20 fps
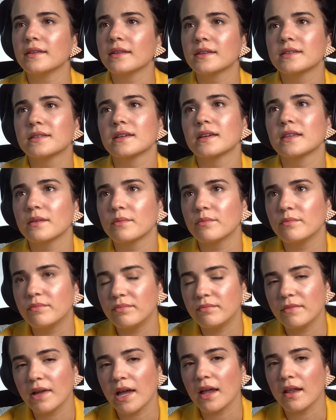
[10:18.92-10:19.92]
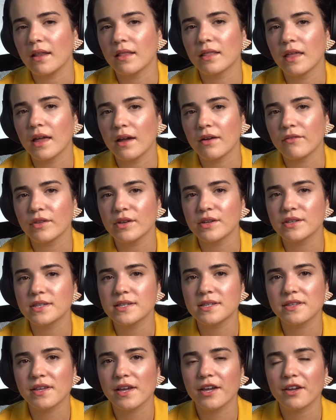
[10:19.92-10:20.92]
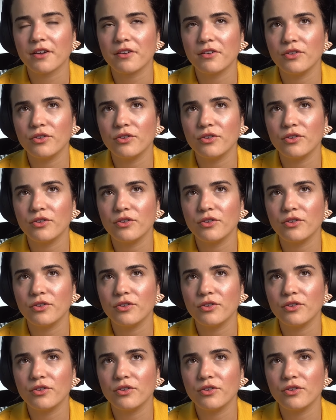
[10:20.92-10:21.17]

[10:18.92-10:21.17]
that's like the main thing of this, is like,